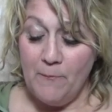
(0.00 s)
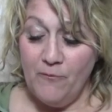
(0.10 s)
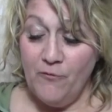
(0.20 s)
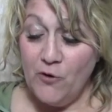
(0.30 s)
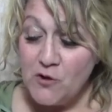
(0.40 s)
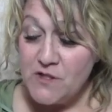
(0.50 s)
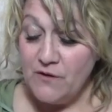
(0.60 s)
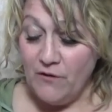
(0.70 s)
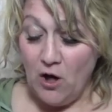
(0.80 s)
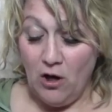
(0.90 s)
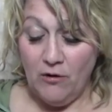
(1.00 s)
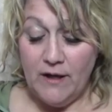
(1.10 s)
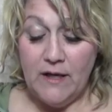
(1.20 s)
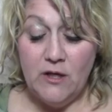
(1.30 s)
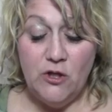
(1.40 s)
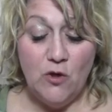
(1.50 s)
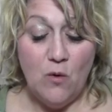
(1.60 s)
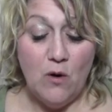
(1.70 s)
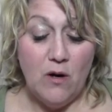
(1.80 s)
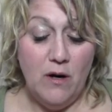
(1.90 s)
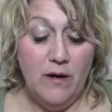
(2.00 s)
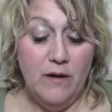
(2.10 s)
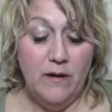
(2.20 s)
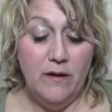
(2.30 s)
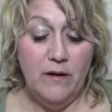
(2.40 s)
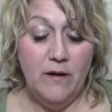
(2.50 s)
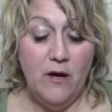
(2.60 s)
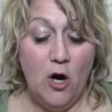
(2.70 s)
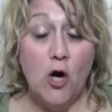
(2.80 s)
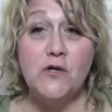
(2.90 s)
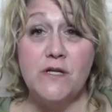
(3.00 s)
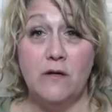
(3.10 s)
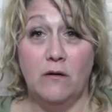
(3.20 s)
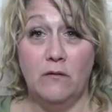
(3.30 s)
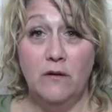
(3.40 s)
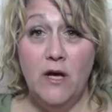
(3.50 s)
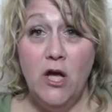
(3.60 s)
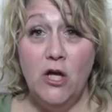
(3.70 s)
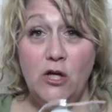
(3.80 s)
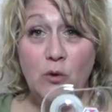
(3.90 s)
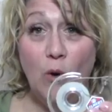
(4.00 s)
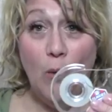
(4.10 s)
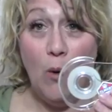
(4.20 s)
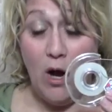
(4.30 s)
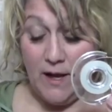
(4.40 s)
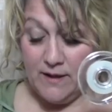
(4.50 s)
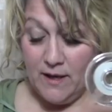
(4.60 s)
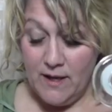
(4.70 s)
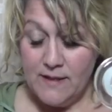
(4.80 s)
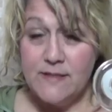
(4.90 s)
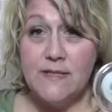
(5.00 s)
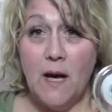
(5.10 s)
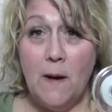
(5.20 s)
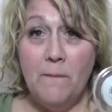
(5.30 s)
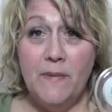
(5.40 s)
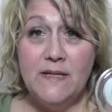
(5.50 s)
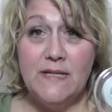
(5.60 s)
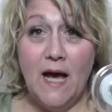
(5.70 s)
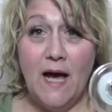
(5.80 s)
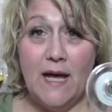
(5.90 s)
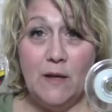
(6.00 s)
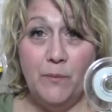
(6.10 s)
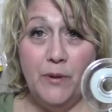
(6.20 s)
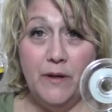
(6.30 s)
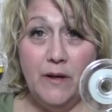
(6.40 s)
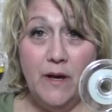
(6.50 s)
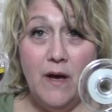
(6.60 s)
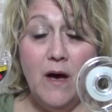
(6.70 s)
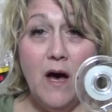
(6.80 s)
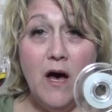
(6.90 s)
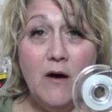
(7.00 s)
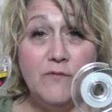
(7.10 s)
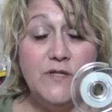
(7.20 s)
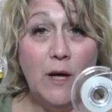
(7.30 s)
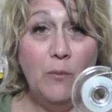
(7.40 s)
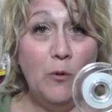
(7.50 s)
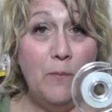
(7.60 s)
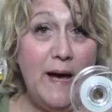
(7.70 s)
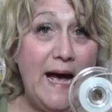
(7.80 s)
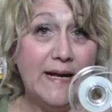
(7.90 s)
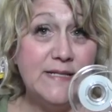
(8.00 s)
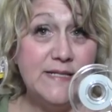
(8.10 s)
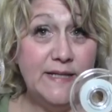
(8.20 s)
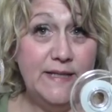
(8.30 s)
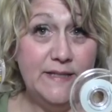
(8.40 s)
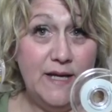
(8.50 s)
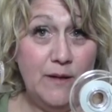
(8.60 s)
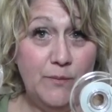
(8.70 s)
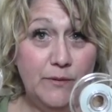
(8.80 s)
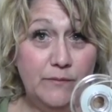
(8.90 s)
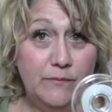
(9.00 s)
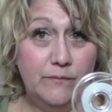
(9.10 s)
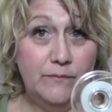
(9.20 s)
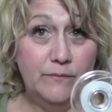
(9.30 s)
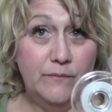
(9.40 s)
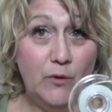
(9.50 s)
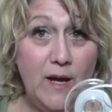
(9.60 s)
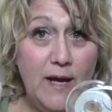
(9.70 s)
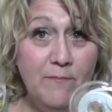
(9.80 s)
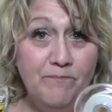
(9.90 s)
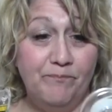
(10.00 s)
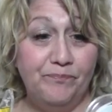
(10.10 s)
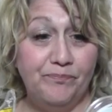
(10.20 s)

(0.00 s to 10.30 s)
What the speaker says: first of all, in your arsenal, you will want some type of double back sticky tape. Okay,